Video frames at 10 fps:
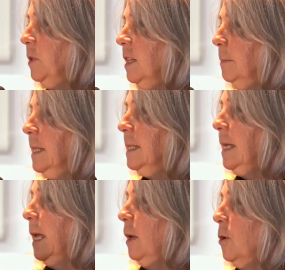to them and
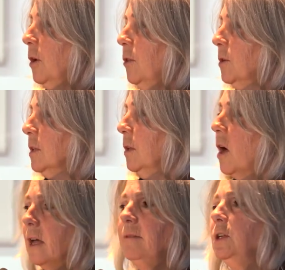said, look, there's a
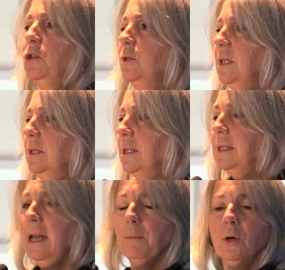lot of issues in this
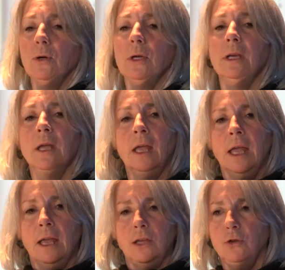neighborhood.
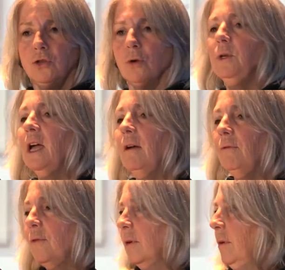You don't have